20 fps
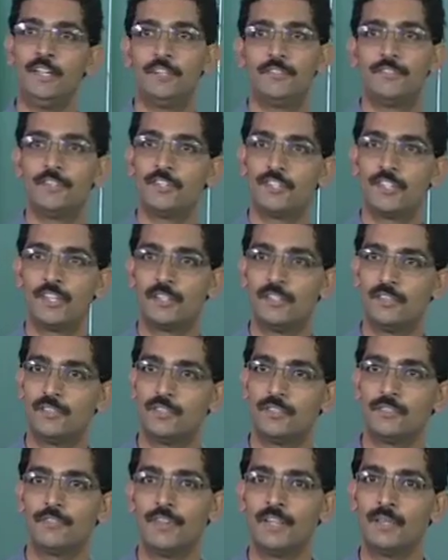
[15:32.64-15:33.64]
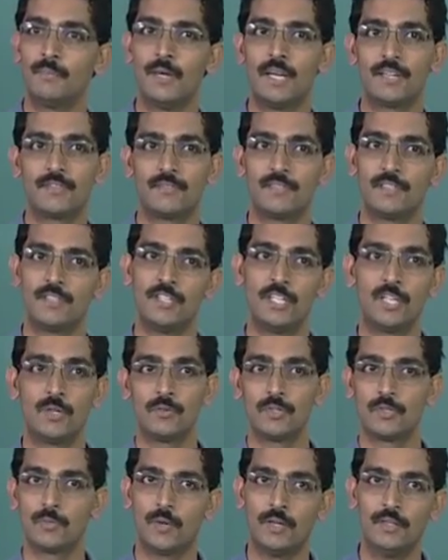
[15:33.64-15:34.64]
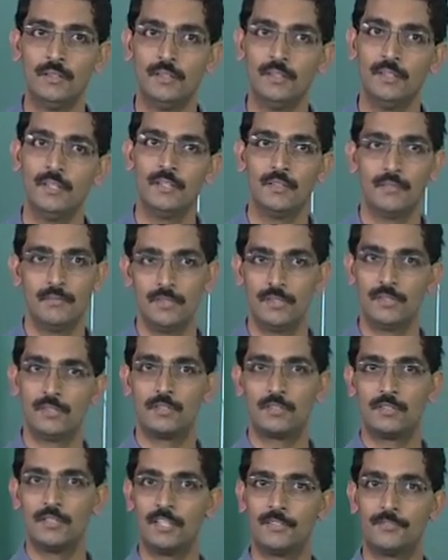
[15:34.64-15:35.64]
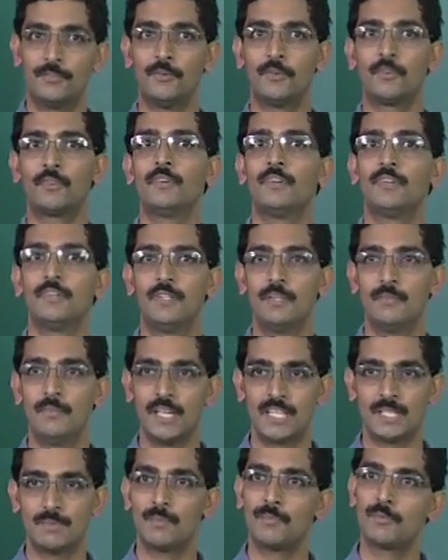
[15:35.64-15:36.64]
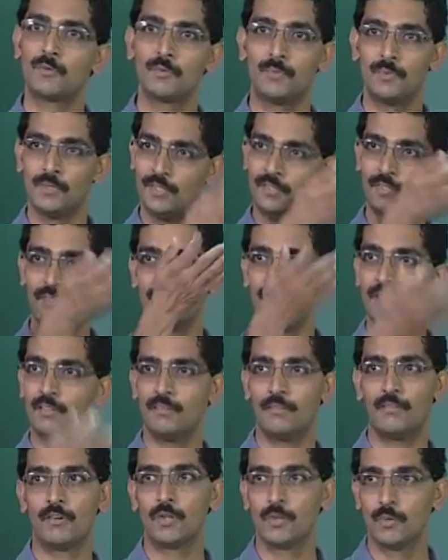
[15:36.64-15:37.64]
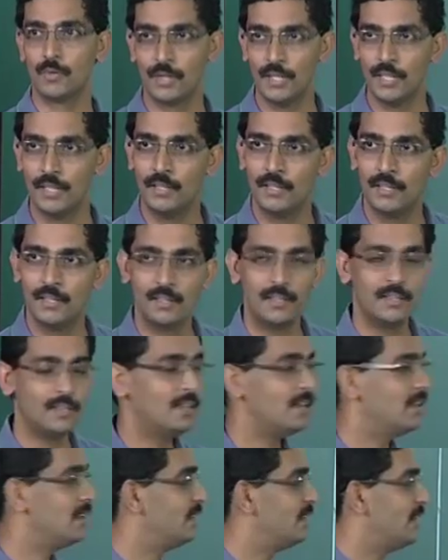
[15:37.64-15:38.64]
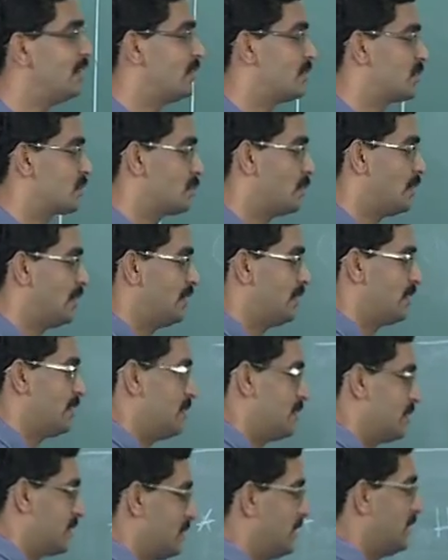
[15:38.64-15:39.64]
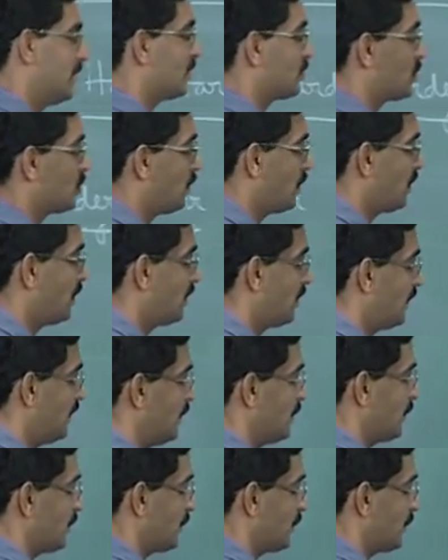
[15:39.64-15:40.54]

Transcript: differentiate this, you find max when G equals 1, which is therefore the maximum throughput is 1 over E, and that is 0.368 and so on, right.